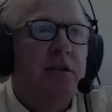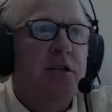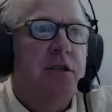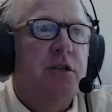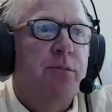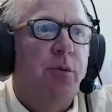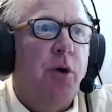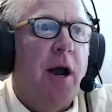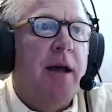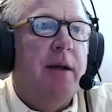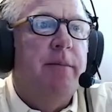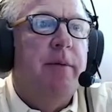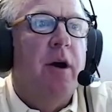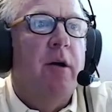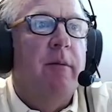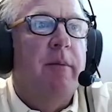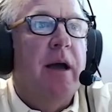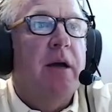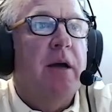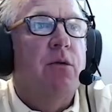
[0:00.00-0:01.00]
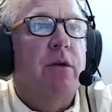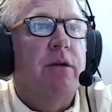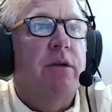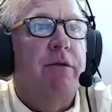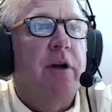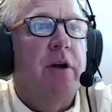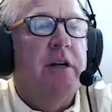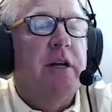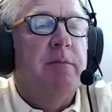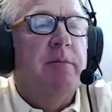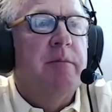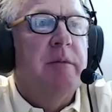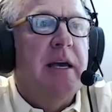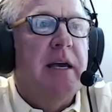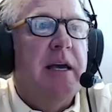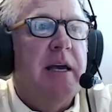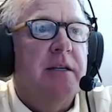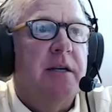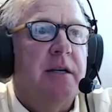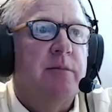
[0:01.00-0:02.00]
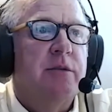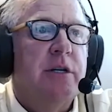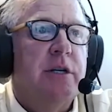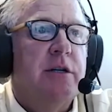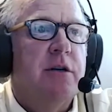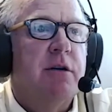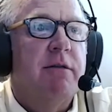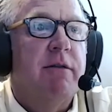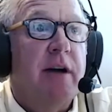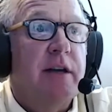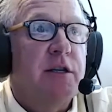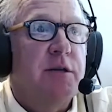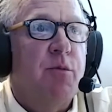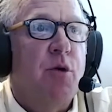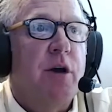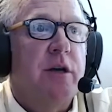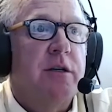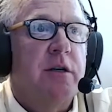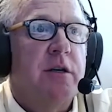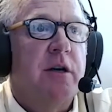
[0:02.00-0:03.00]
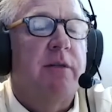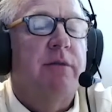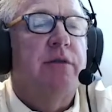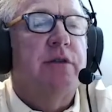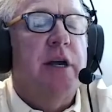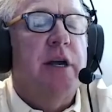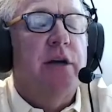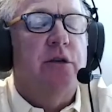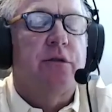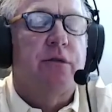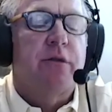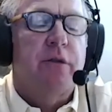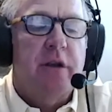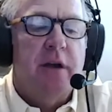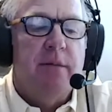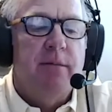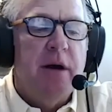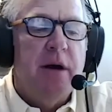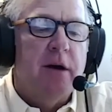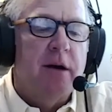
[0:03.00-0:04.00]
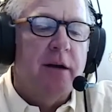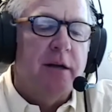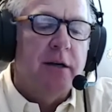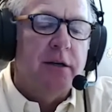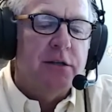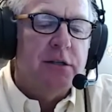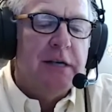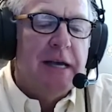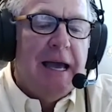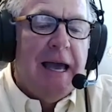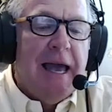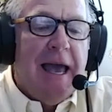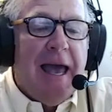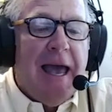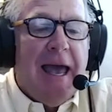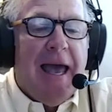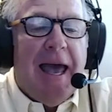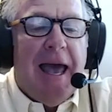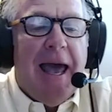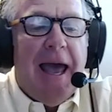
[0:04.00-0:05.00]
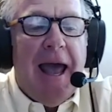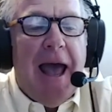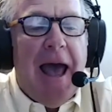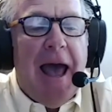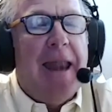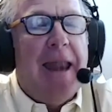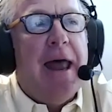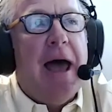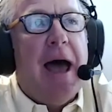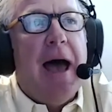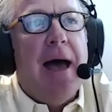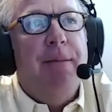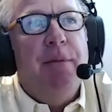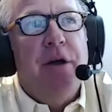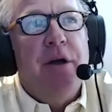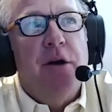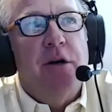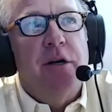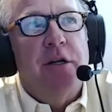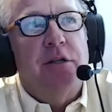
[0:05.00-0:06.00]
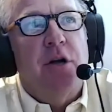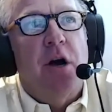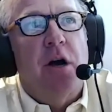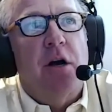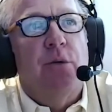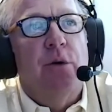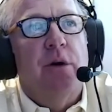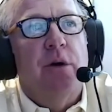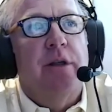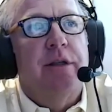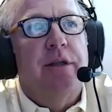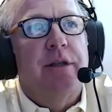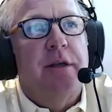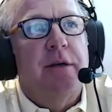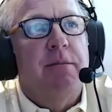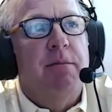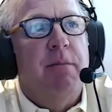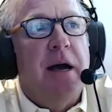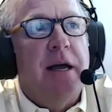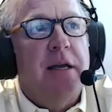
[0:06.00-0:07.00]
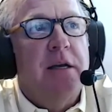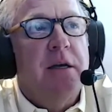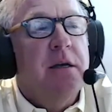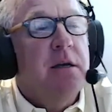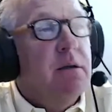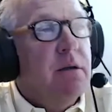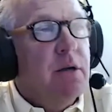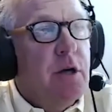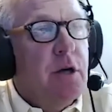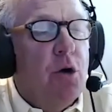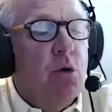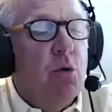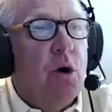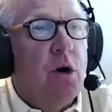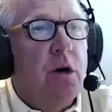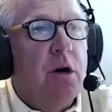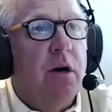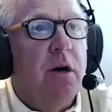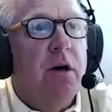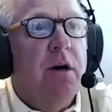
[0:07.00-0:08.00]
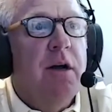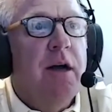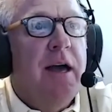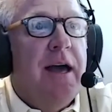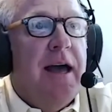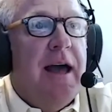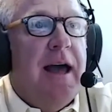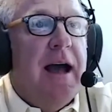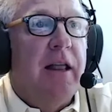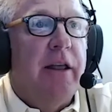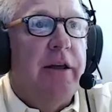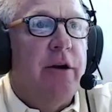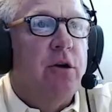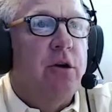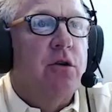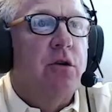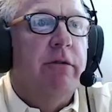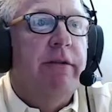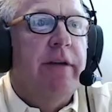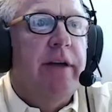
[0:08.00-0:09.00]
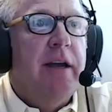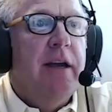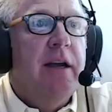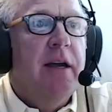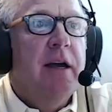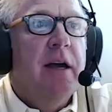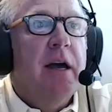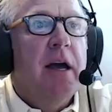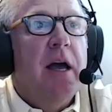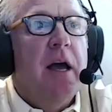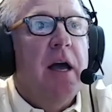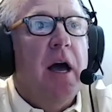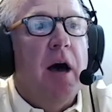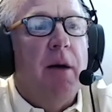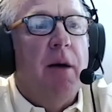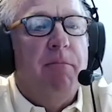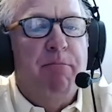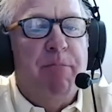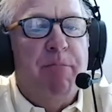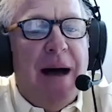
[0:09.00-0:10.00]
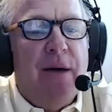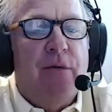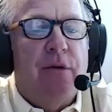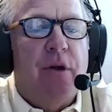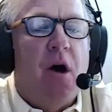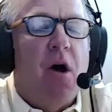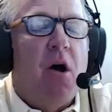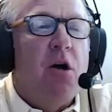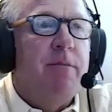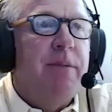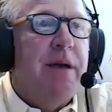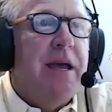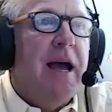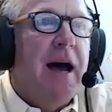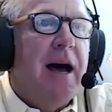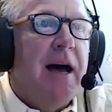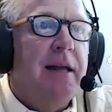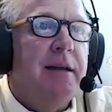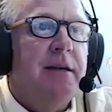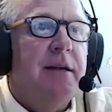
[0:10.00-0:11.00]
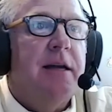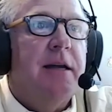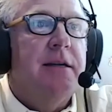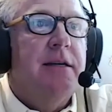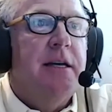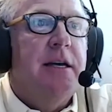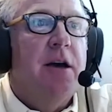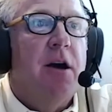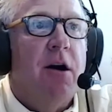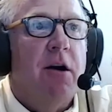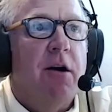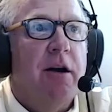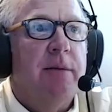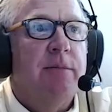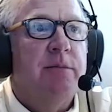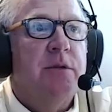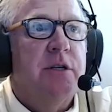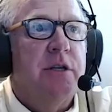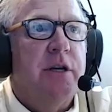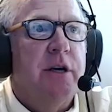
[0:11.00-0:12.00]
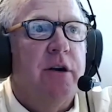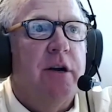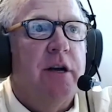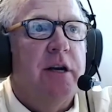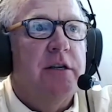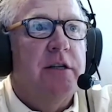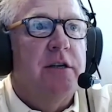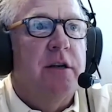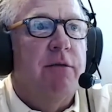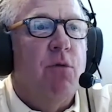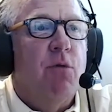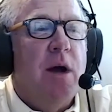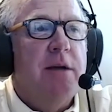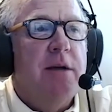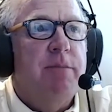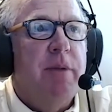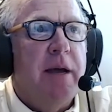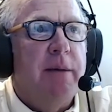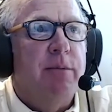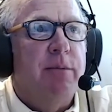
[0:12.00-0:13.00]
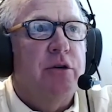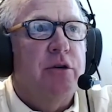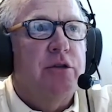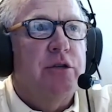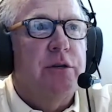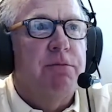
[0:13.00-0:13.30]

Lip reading: is Brad Parabeck with Friend MTS. I'm Senior Vice President of Sales for the Americas. And I'm here to talk with my coworker, Alan Ogilvie, about our Beyond DRM series of white papers.